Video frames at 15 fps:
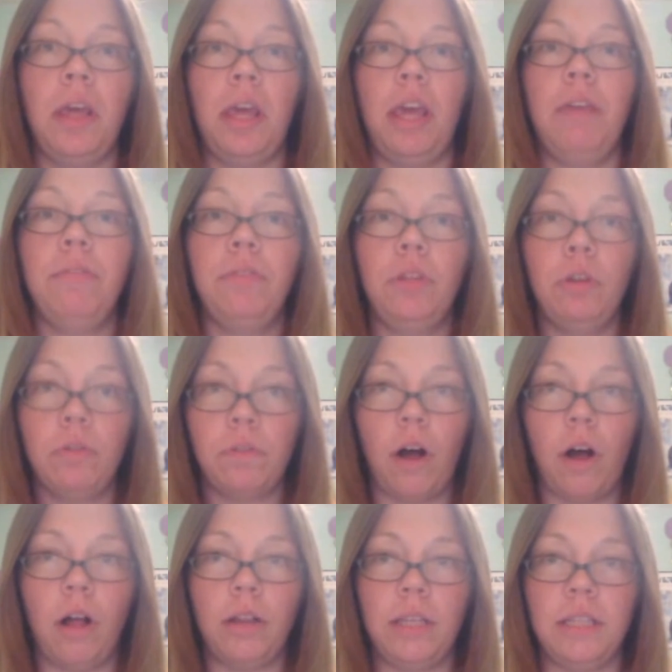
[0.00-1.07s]
If you
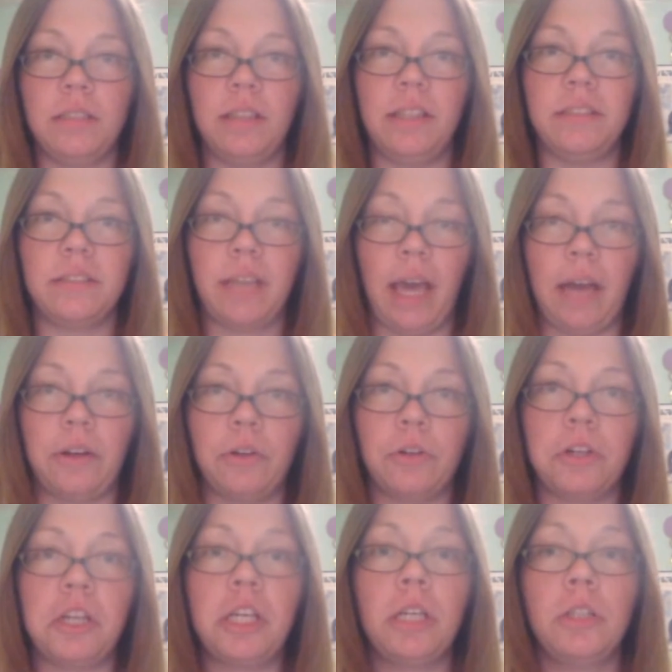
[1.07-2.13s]
fall into this
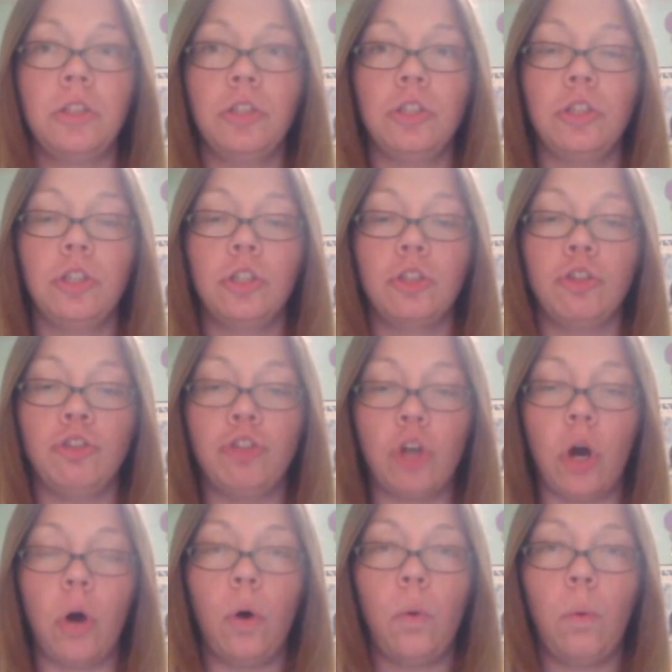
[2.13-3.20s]
category,
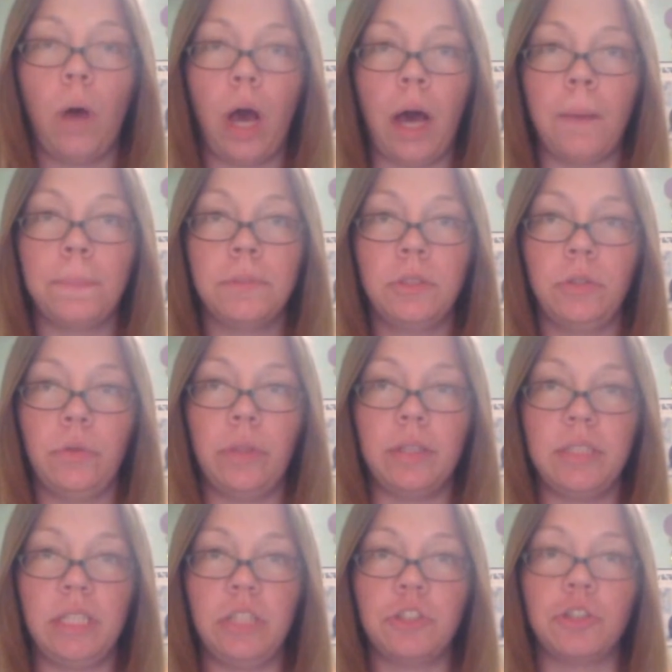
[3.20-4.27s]
go up to the
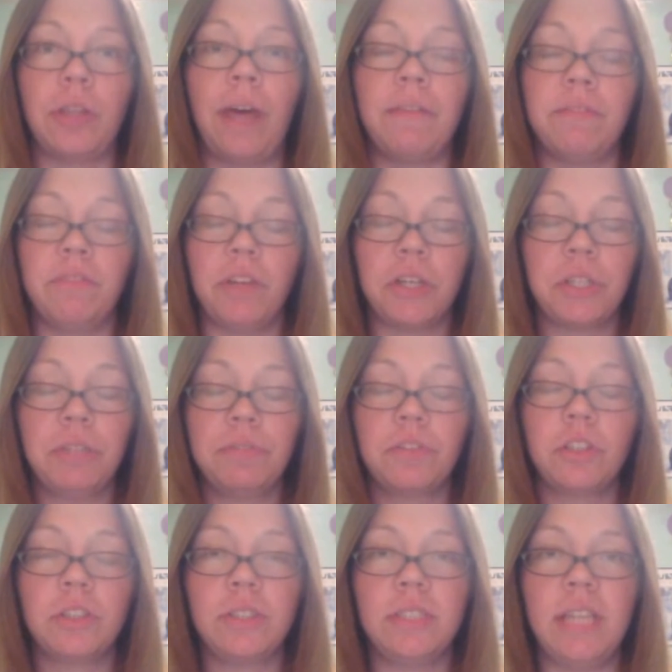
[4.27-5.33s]
teacher that very
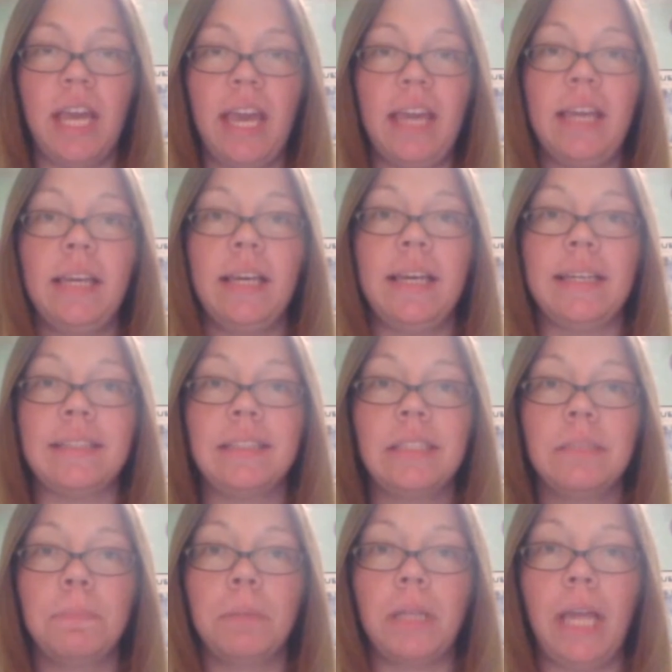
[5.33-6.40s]
first day,
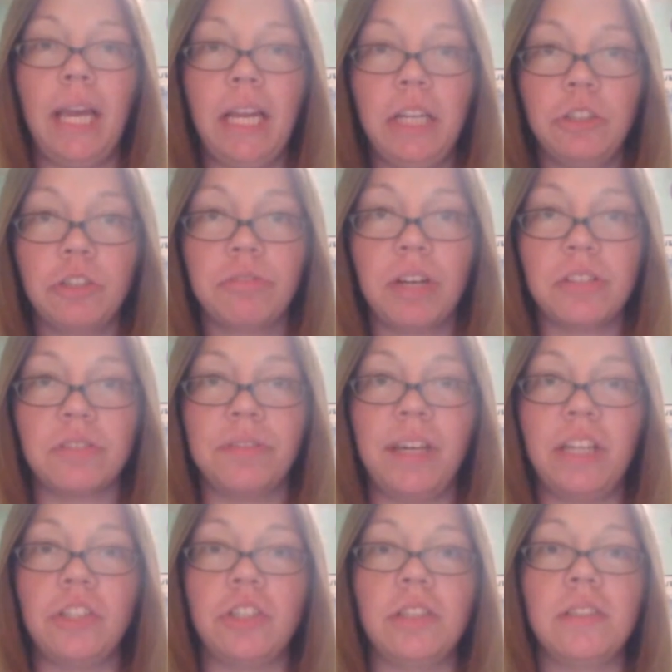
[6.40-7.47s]
explain your
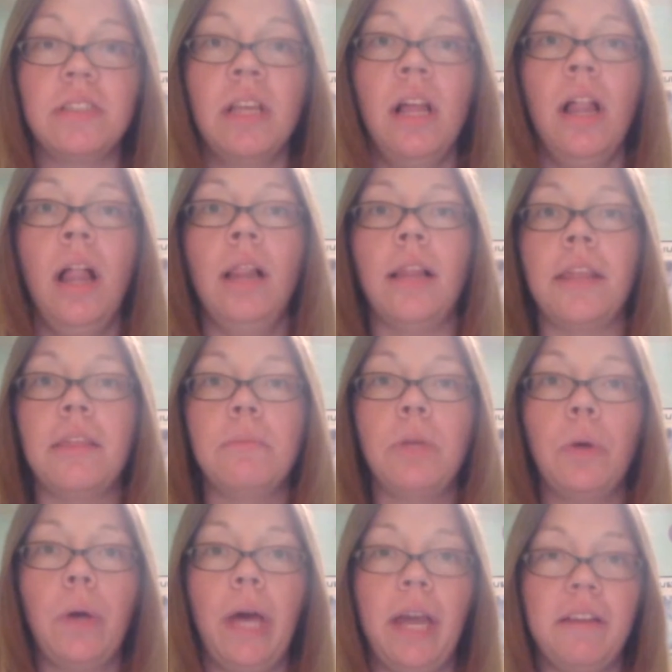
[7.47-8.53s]
reservations. Let them
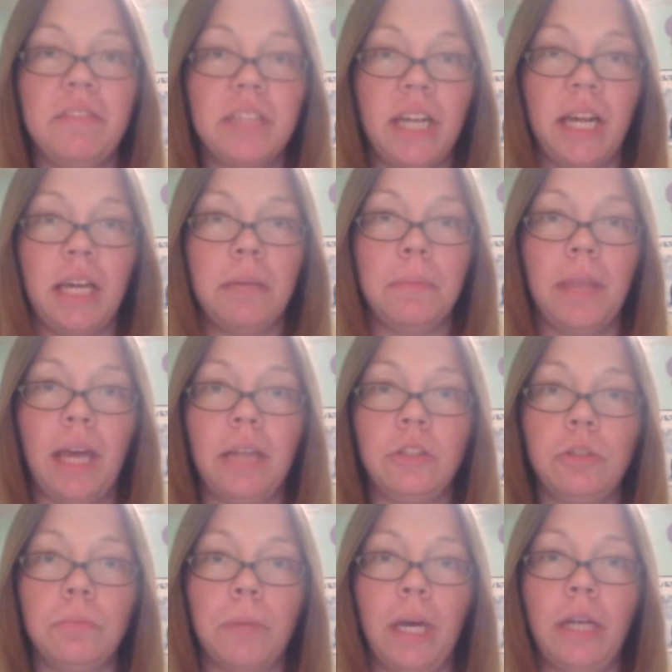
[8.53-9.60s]
know ahead of time that
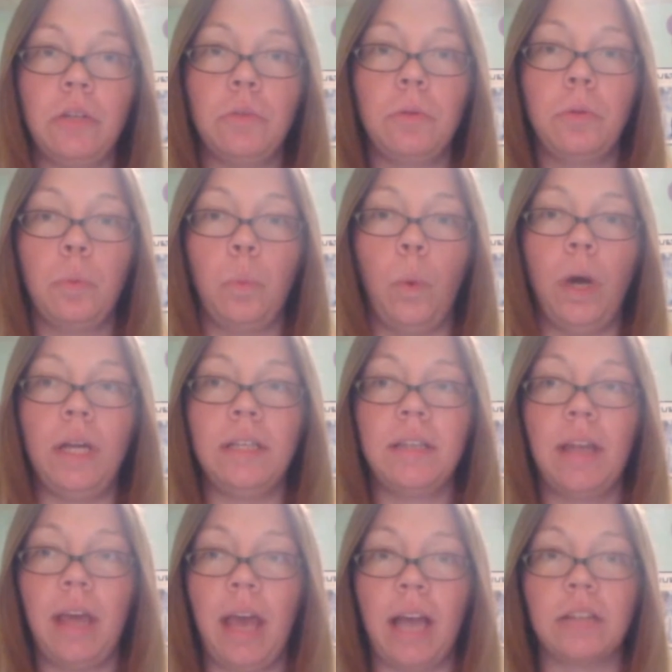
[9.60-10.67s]
you might want
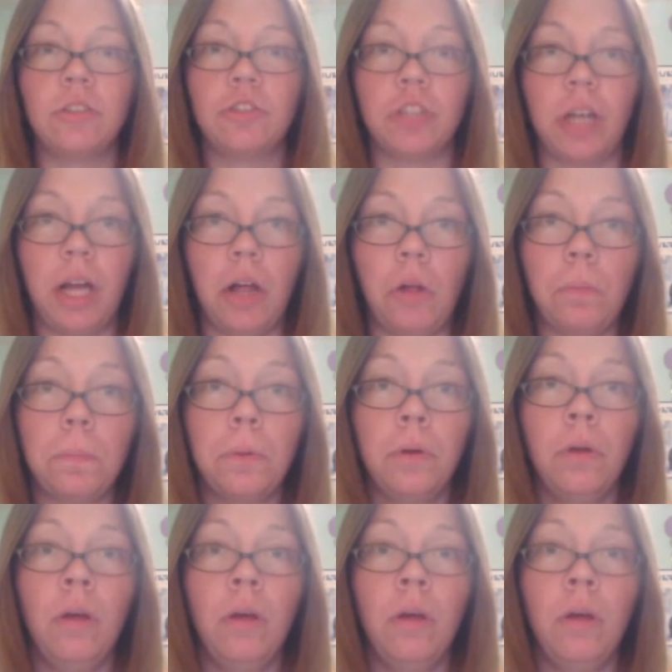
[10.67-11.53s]
extra help